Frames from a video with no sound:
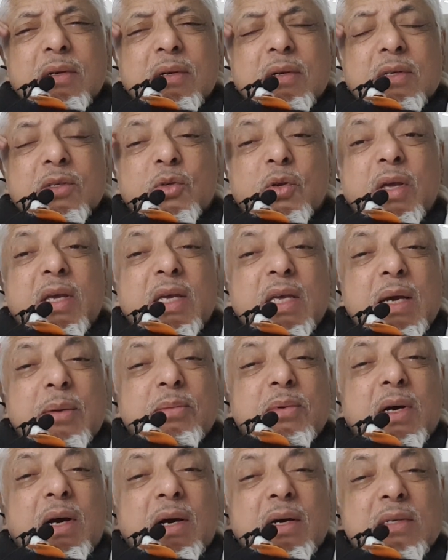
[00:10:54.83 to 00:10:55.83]
So he
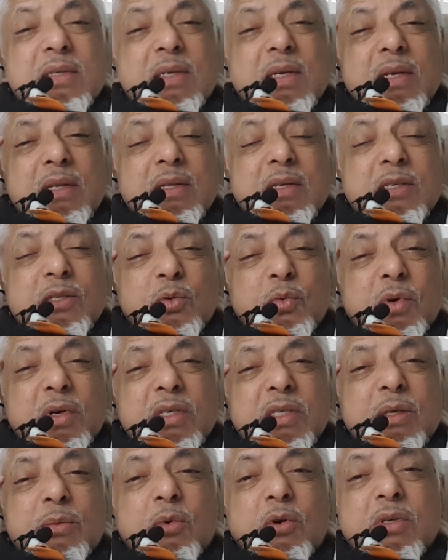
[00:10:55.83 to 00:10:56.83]
kept asking these
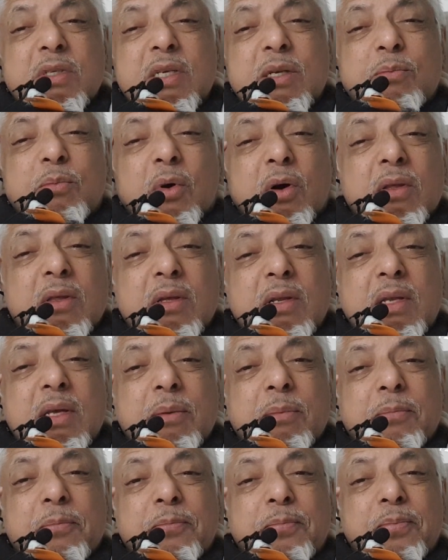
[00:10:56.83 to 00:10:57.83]
questions because it bothered
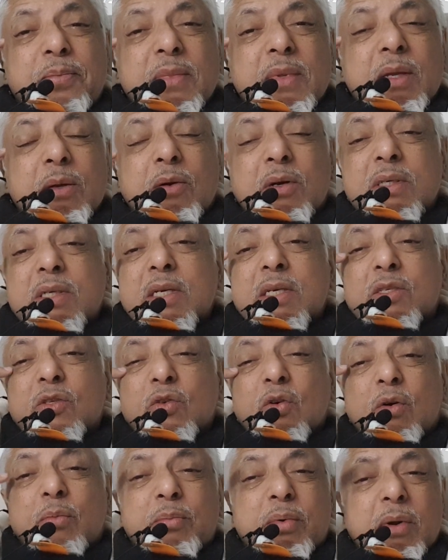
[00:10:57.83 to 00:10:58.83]
him, because he
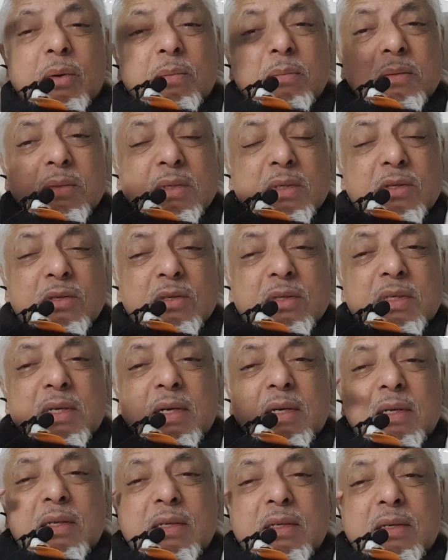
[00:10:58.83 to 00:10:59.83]
saw problems in
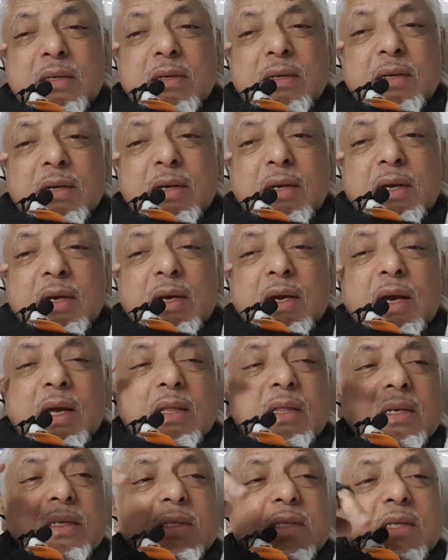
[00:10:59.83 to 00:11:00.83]
society.
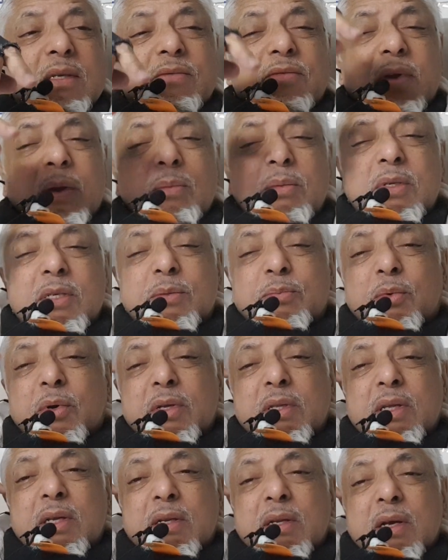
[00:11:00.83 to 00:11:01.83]
And this is the fabulous
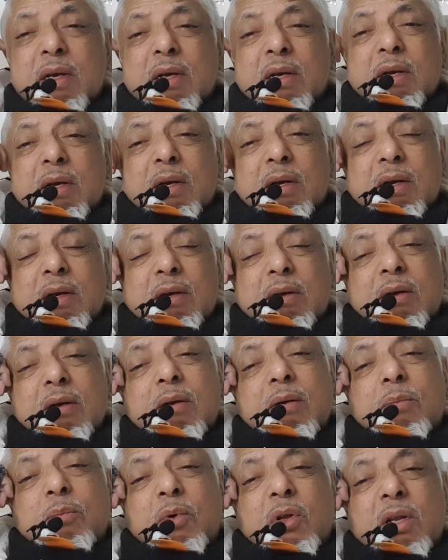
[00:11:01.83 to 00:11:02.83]
point that
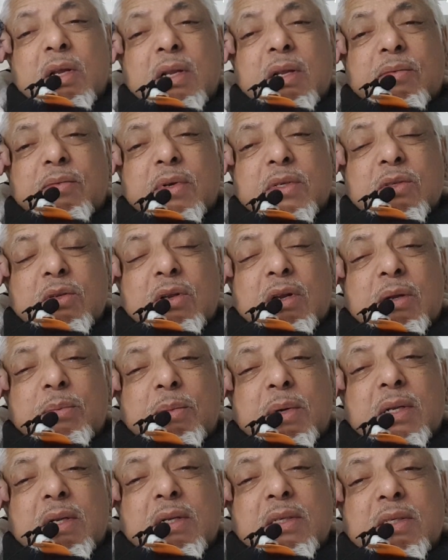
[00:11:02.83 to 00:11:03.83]
Maulana Fazlur
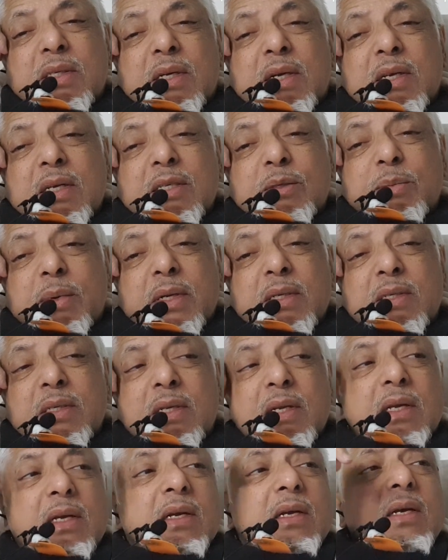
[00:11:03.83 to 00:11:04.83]
Rahman Ansari is mentioning,